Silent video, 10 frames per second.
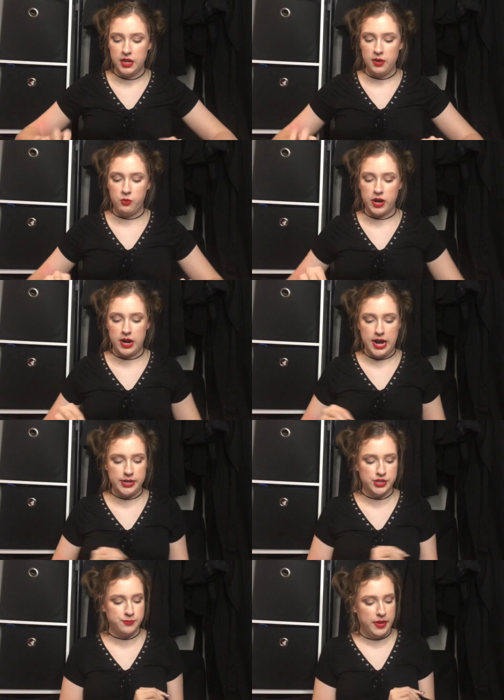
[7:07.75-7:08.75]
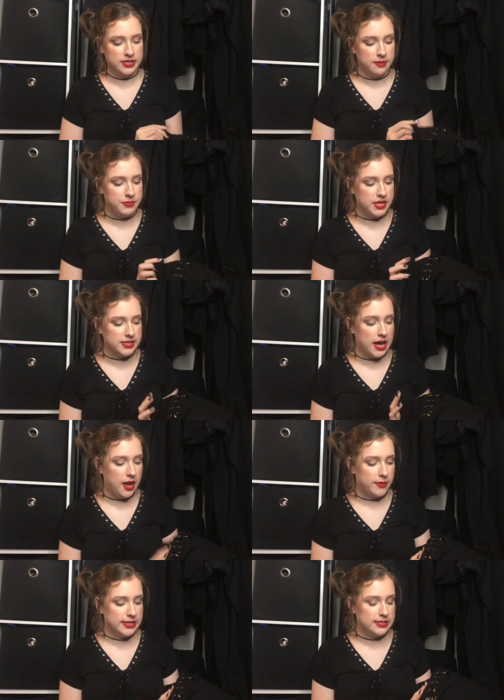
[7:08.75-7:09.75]
where I just picked up these
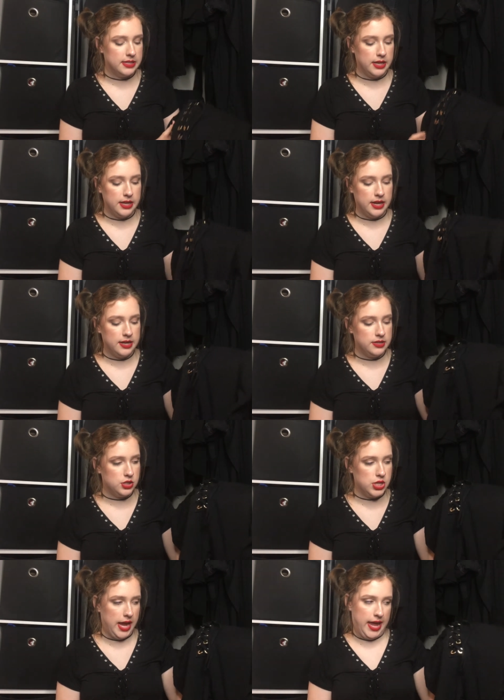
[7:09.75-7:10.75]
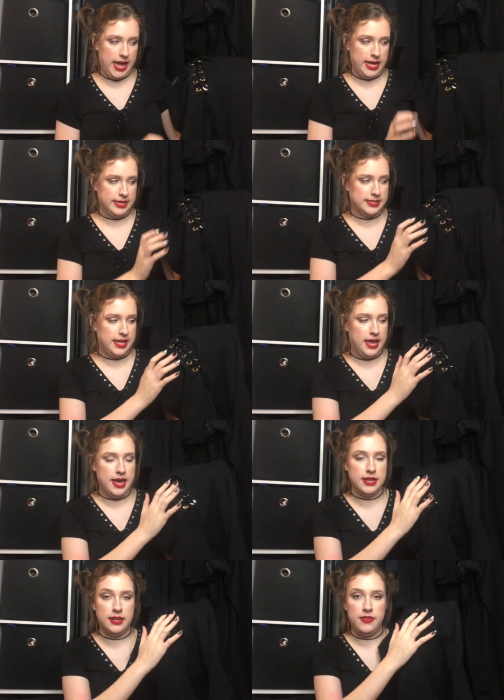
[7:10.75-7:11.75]
high-waisted jeggings
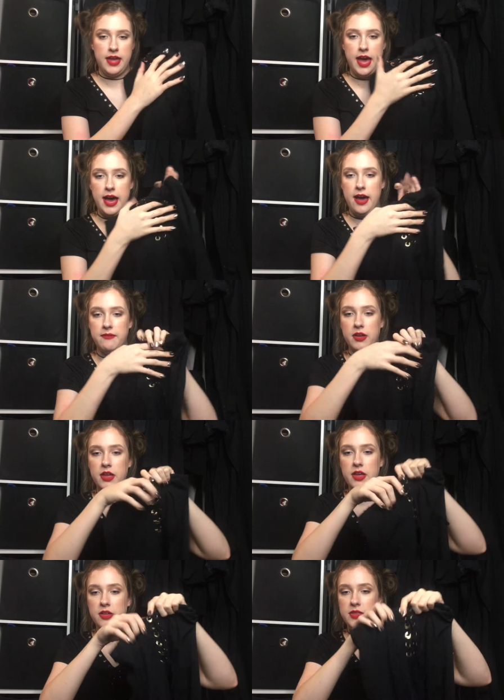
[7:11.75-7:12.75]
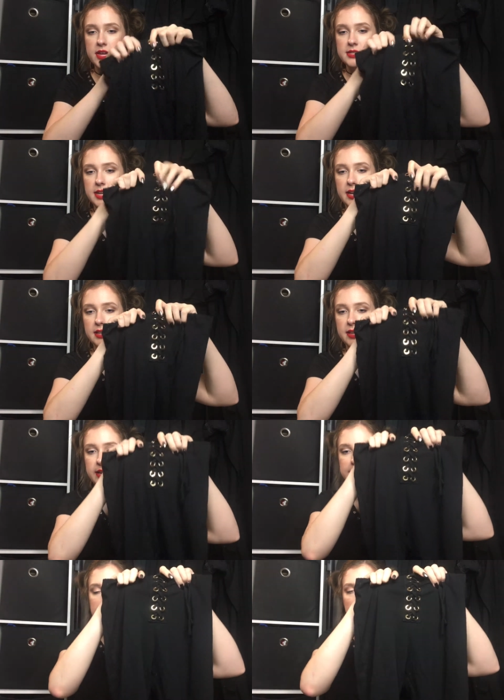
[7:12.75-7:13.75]
and they have this like
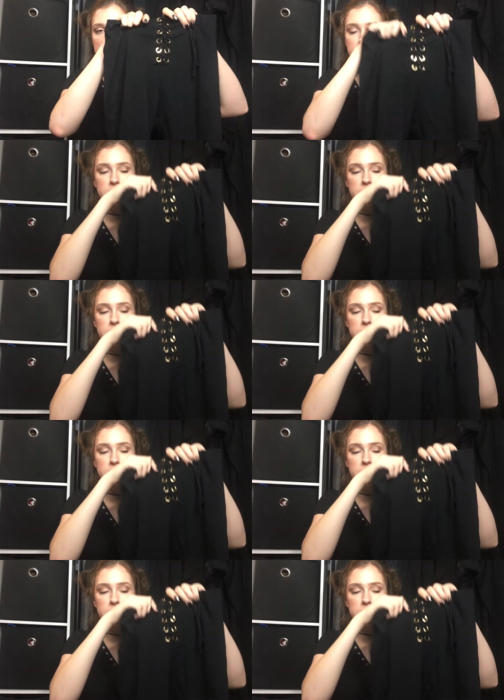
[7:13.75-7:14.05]
lace-up